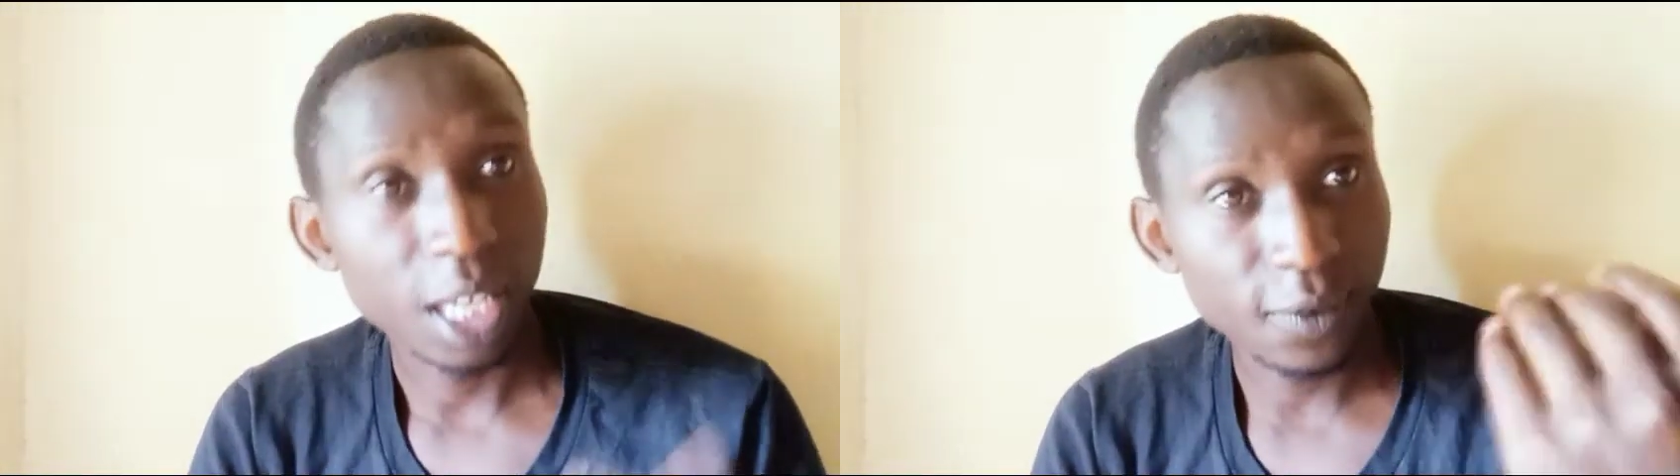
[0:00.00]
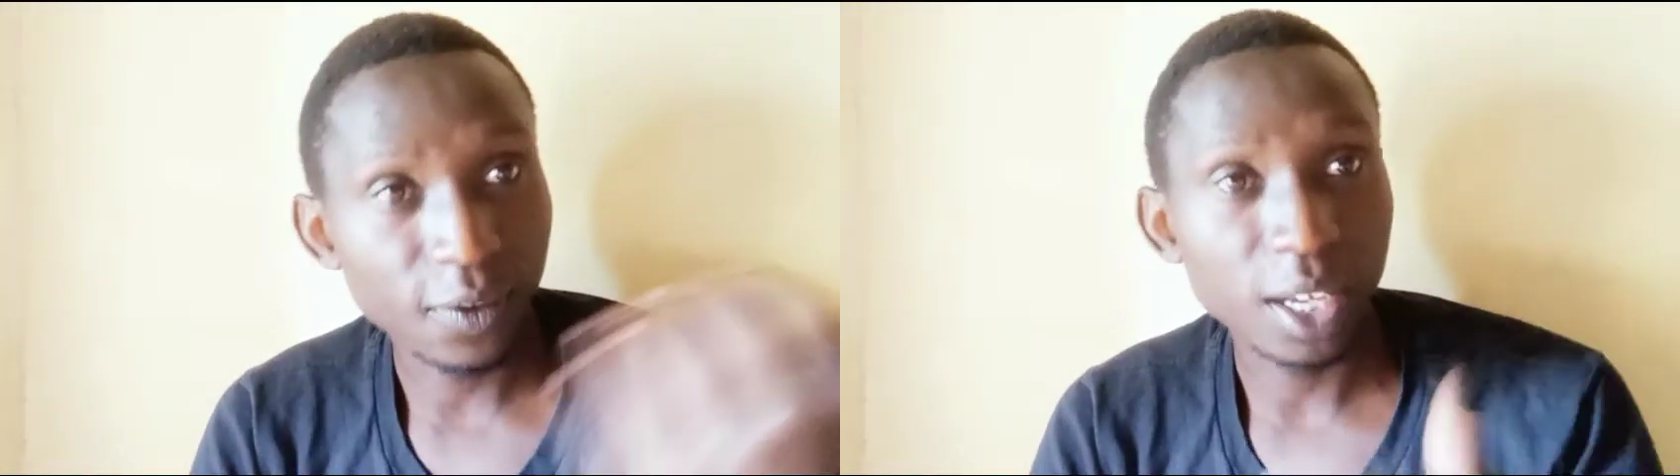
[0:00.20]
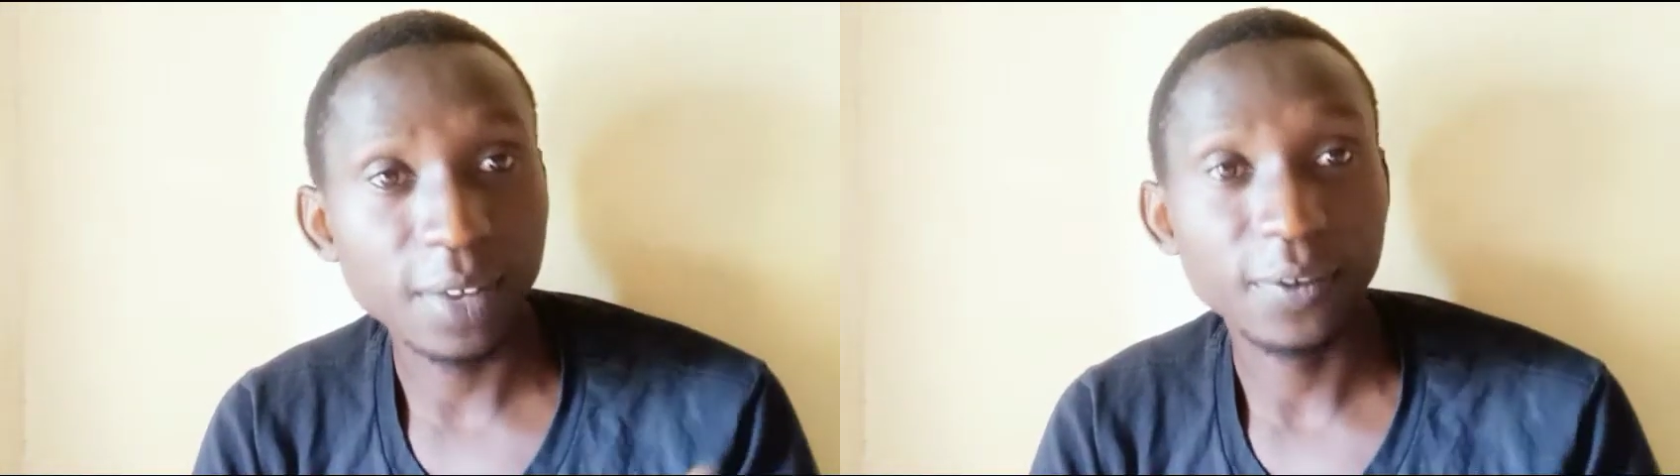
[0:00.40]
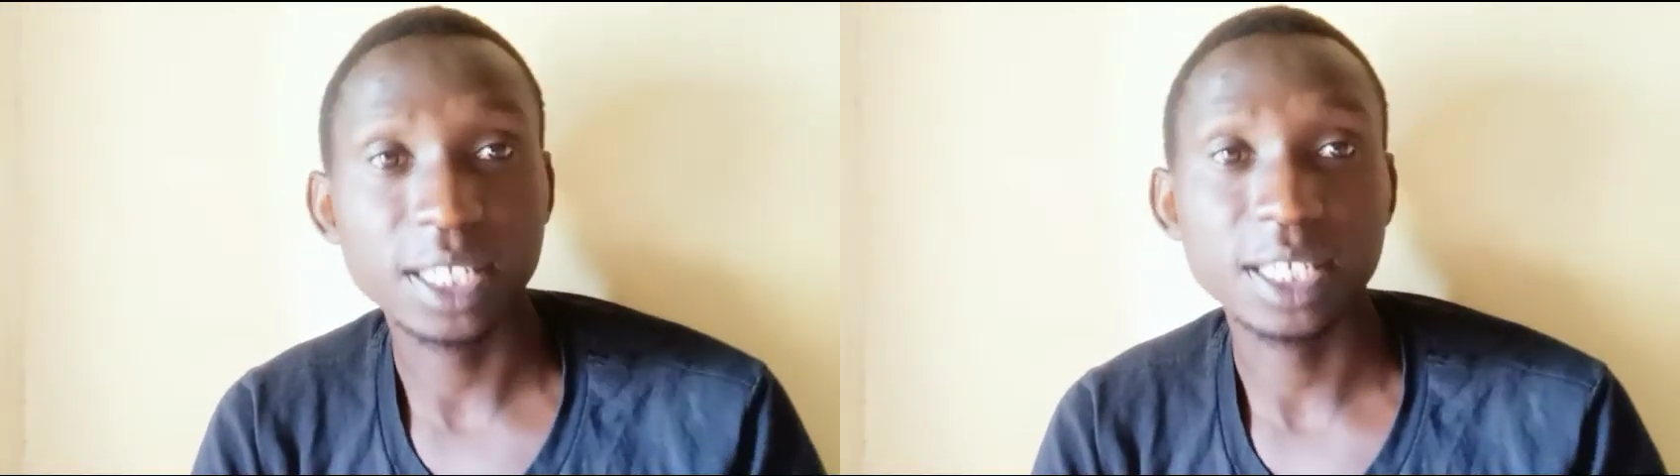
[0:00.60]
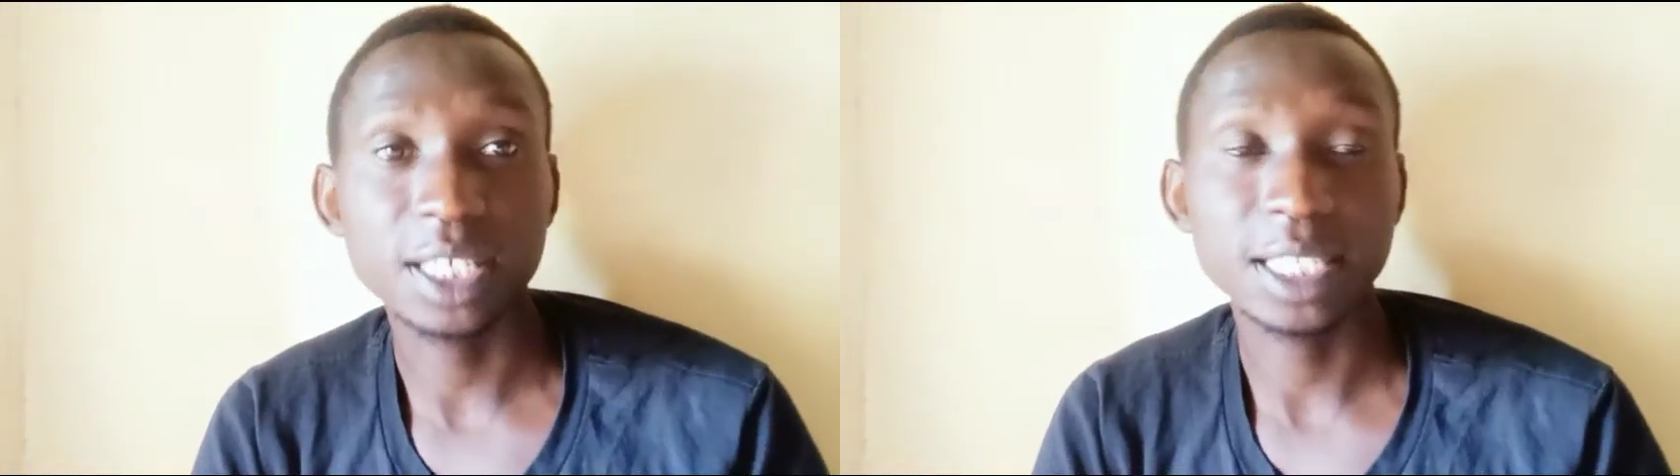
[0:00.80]
even if
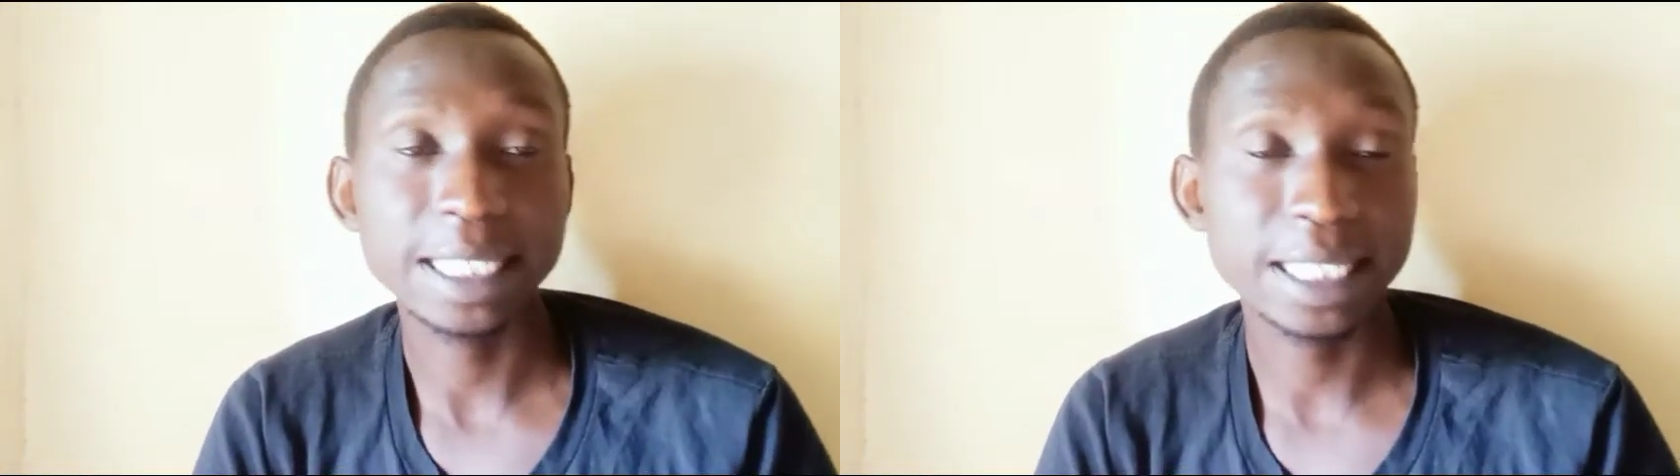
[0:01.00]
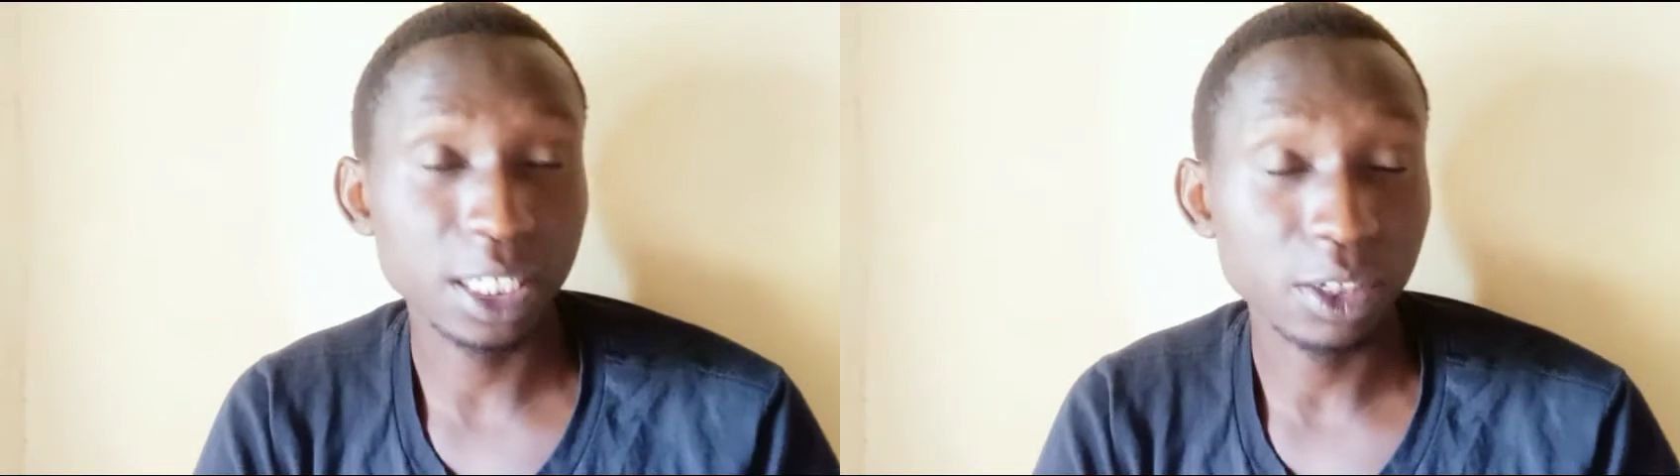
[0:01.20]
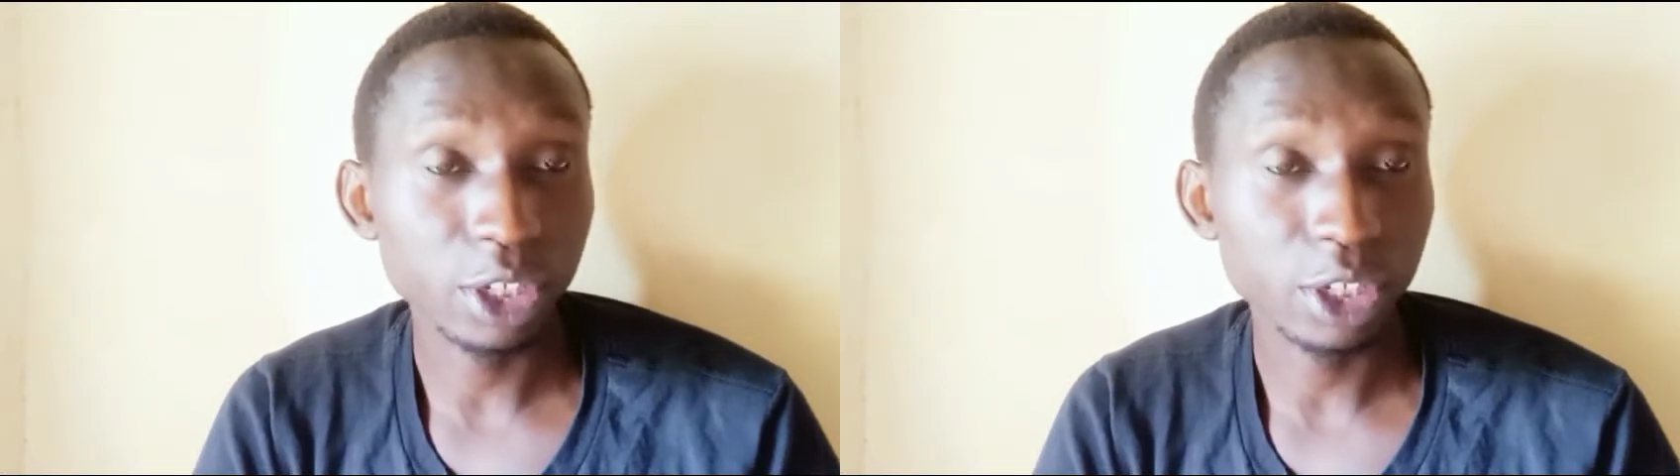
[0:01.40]
it is still